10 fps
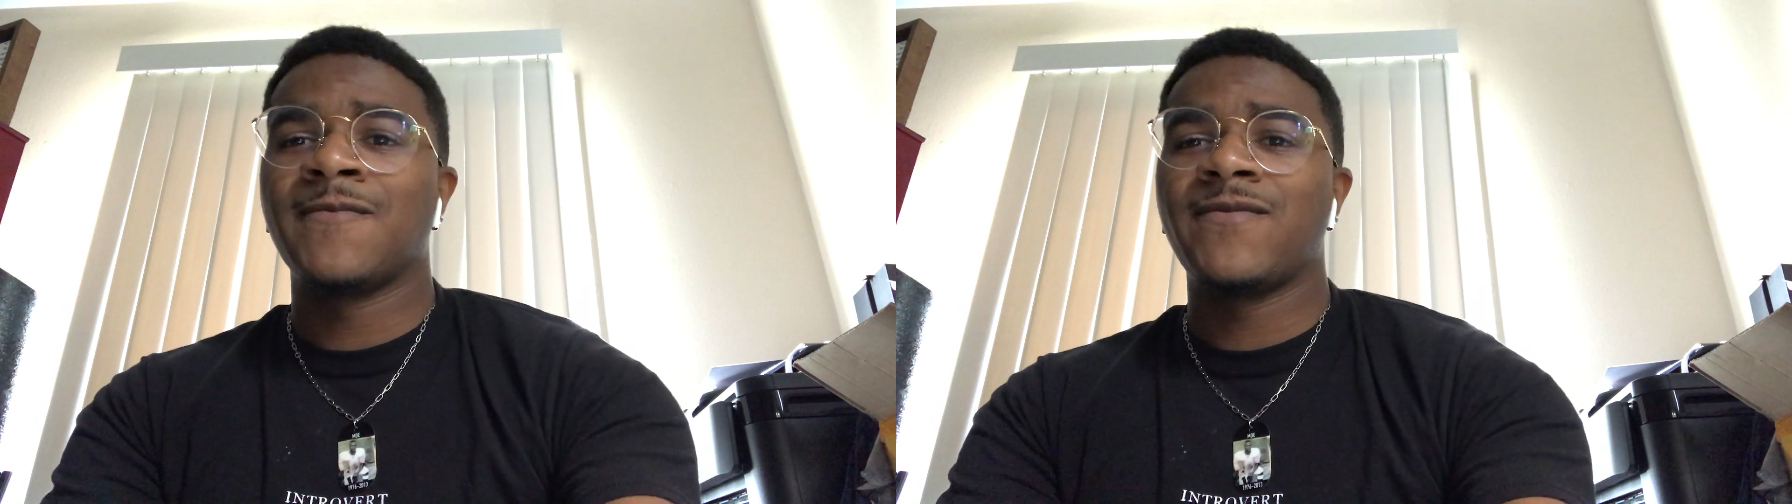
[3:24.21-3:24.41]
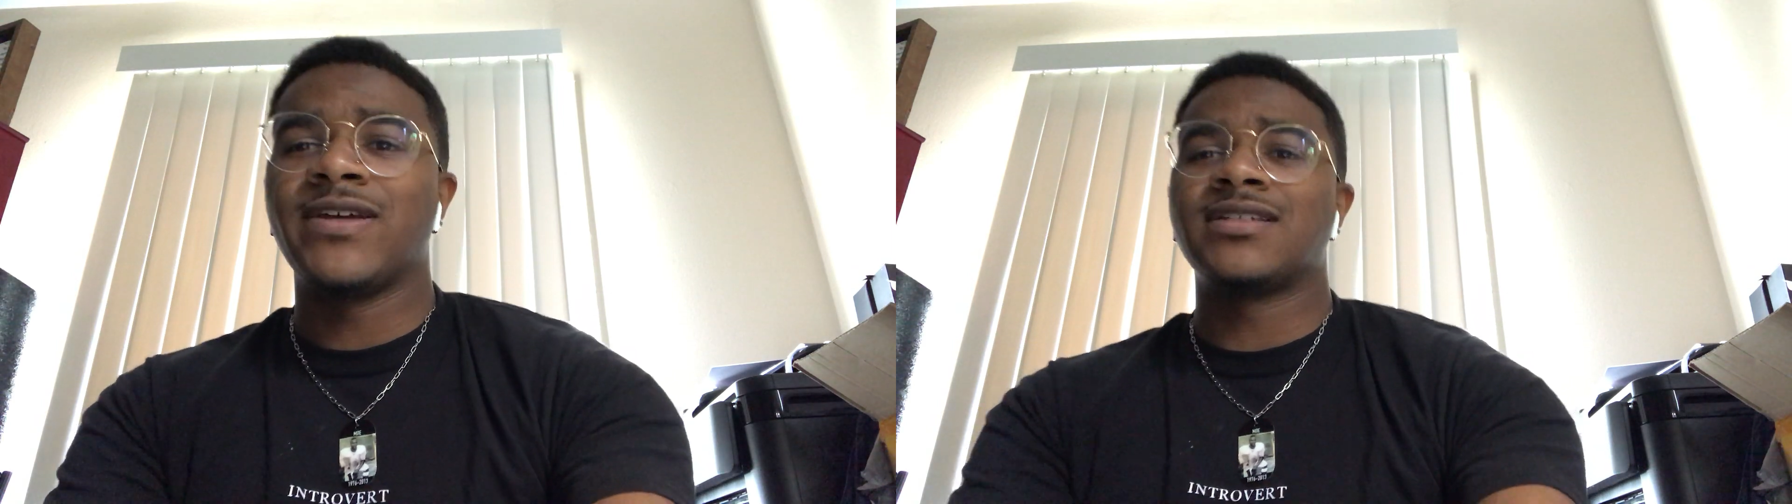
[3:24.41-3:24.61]

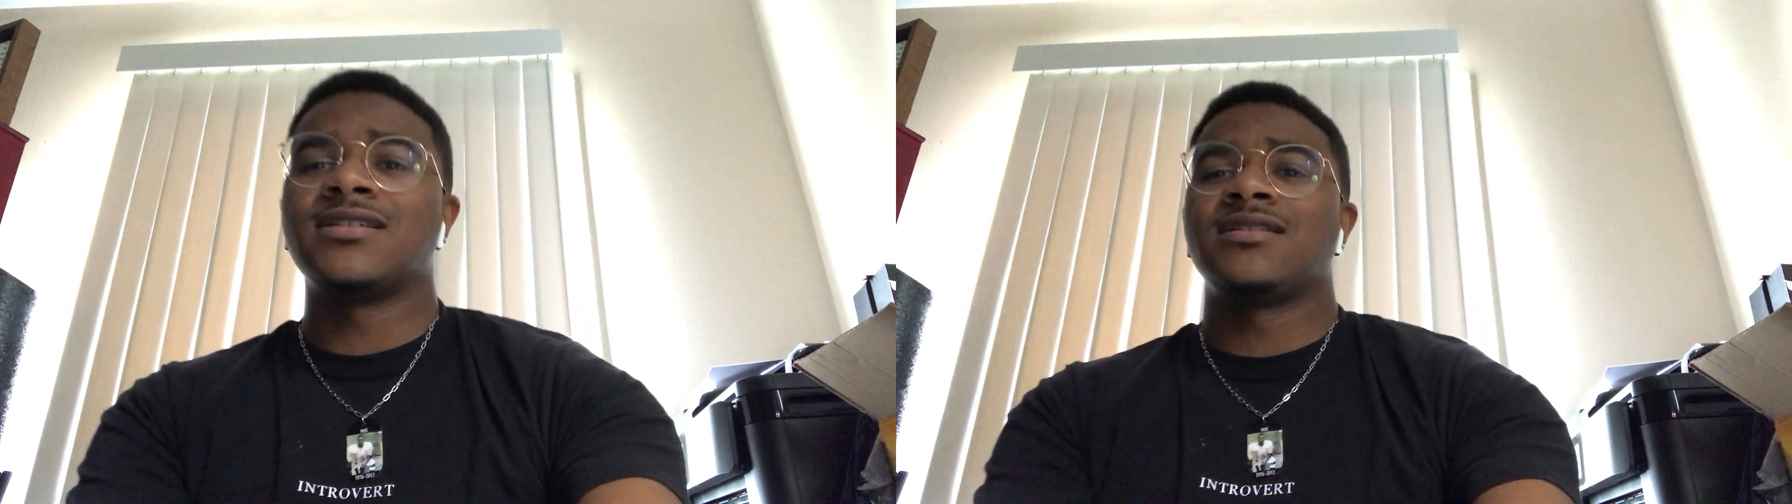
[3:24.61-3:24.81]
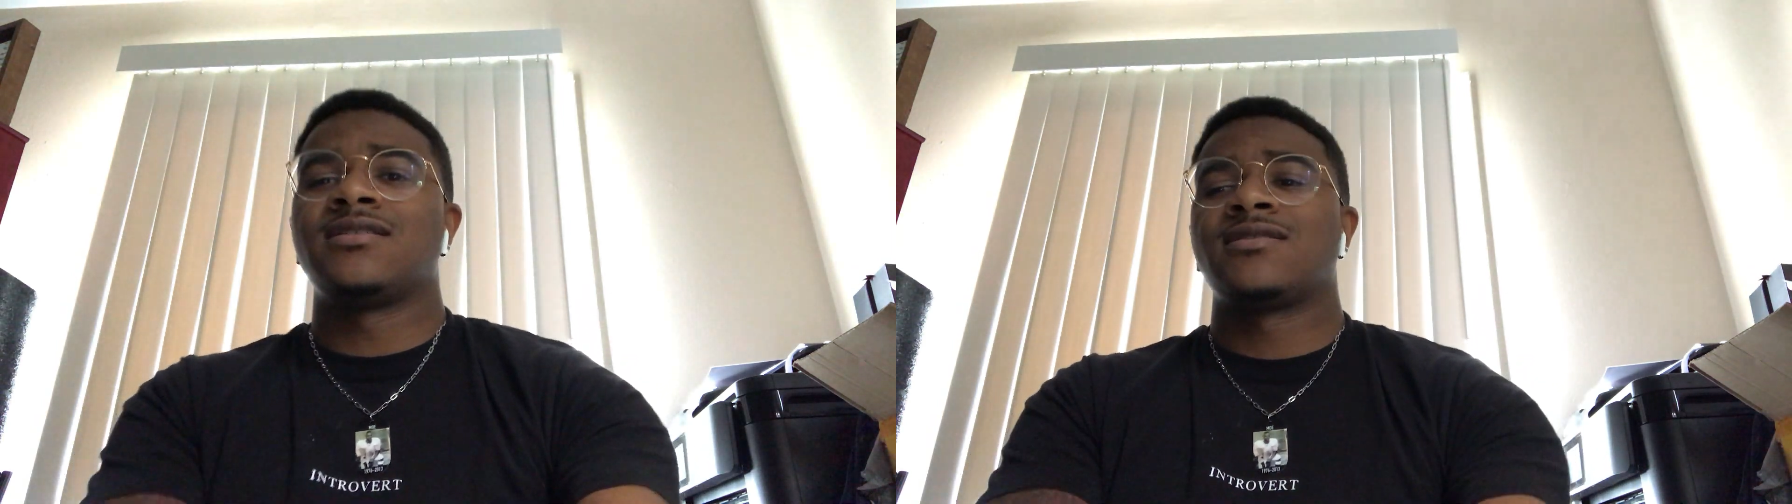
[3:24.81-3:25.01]
fixing
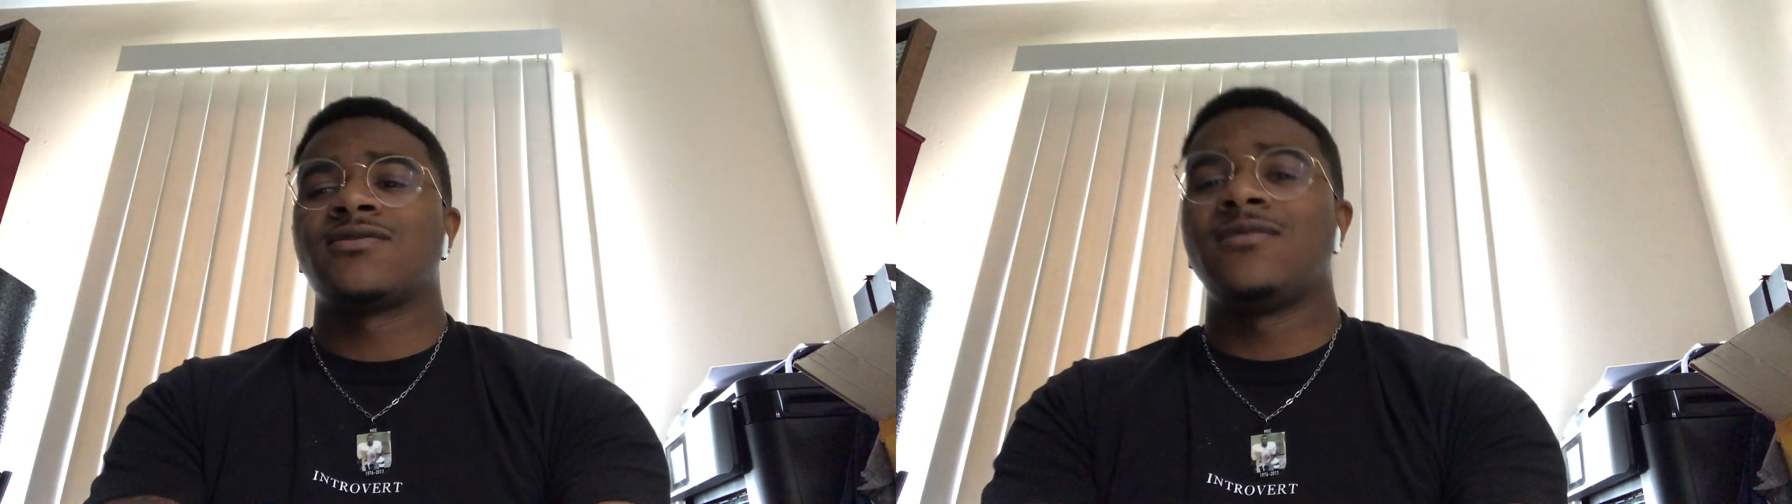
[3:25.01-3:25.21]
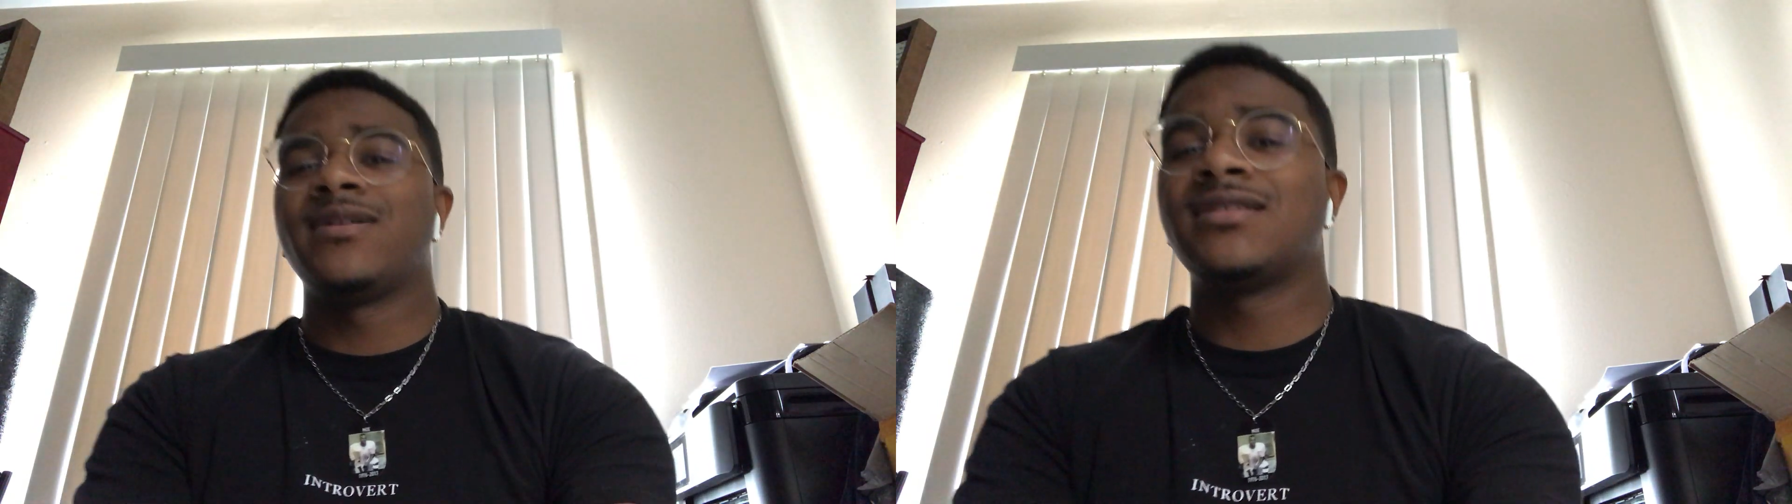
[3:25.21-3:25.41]

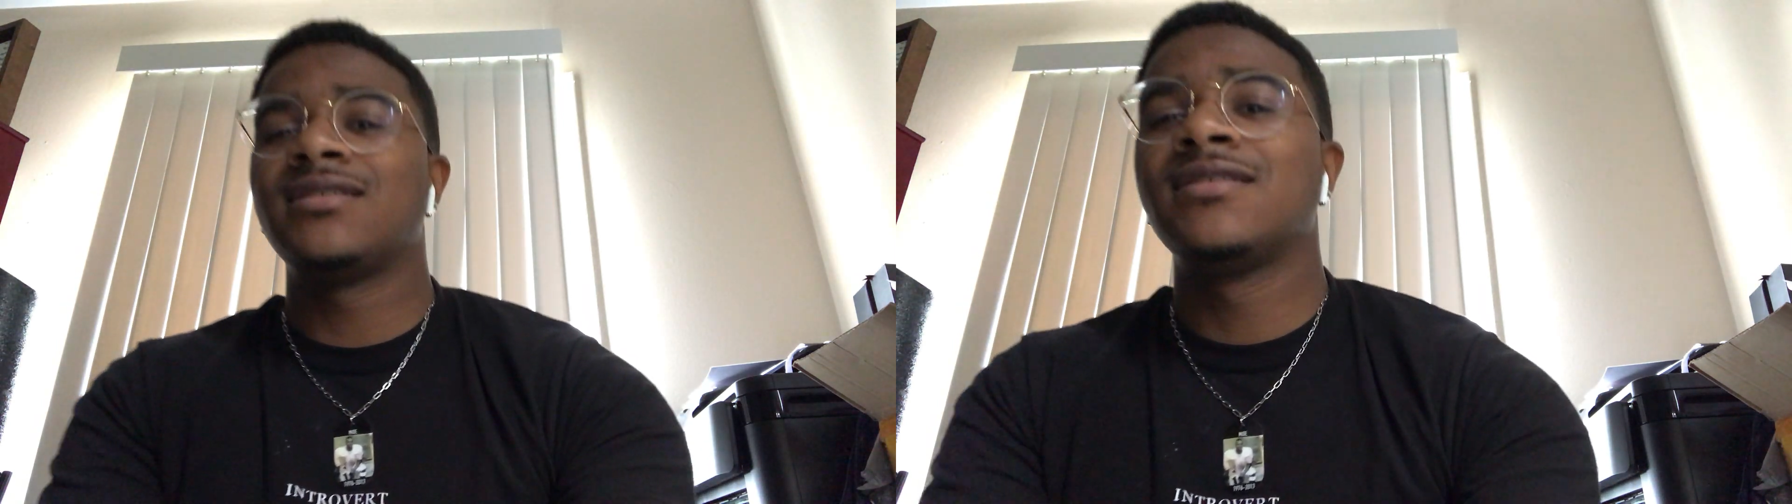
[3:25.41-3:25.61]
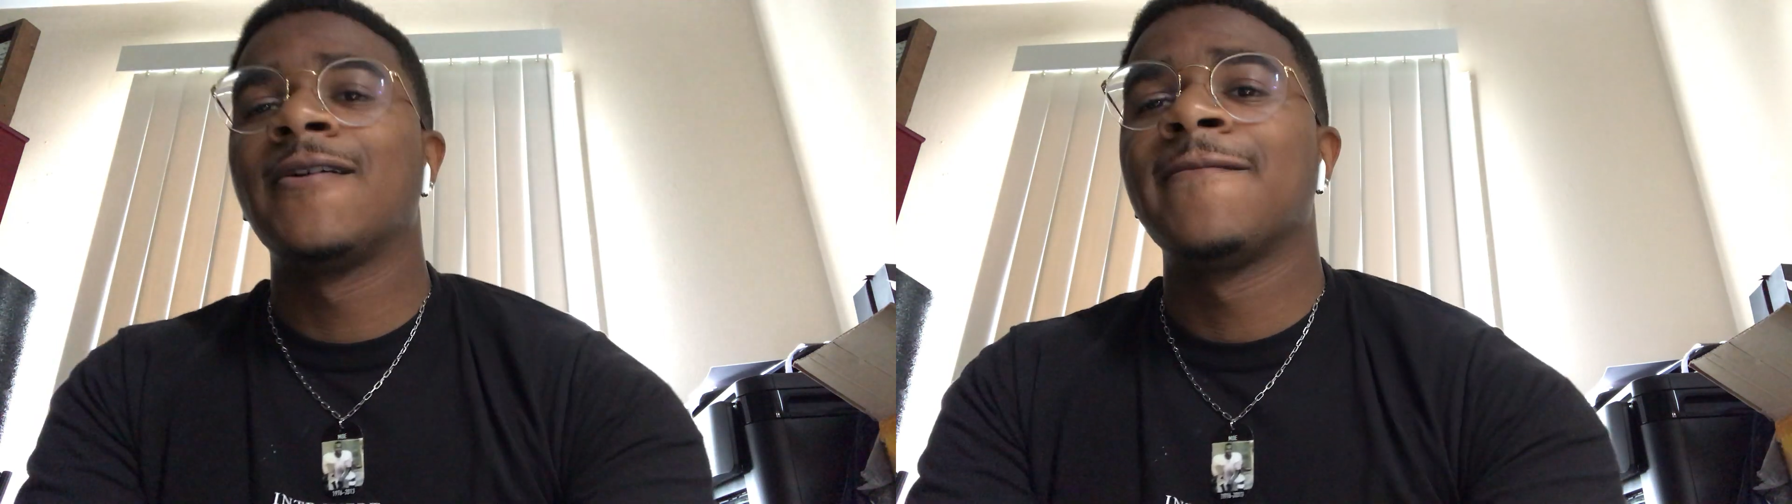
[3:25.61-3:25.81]
school buses